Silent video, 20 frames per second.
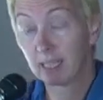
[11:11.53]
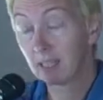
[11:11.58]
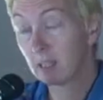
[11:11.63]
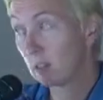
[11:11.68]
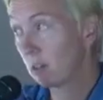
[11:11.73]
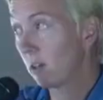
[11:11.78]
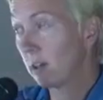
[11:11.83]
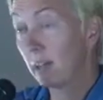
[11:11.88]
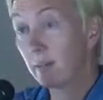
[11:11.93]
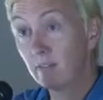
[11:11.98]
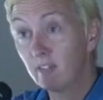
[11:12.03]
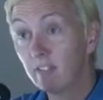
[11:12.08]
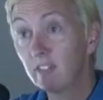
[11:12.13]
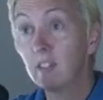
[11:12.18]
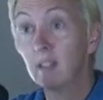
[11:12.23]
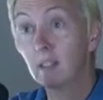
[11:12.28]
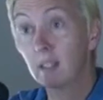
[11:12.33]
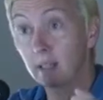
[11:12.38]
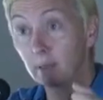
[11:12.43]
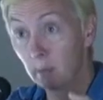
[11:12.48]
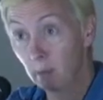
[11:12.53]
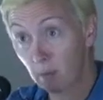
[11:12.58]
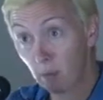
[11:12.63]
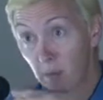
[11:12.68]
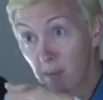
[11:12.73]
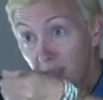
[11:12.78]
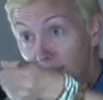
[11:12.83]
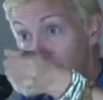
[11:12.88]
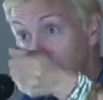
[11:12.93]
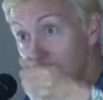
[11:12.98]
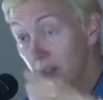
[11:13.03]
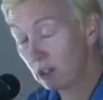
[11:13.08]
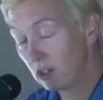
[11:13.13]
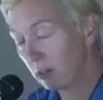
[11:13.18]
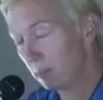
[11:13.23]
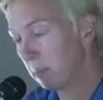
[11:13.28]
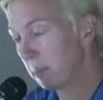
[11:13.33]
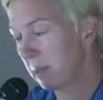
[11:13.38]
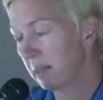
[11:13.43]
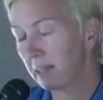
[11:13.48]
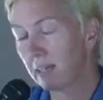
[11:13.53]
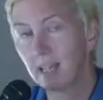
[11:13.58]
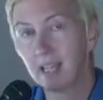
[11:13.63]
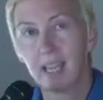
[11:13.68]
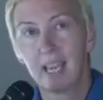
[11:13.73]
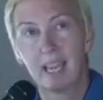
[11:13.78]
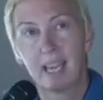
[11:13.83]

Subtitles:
So I feel like we were planet jumping.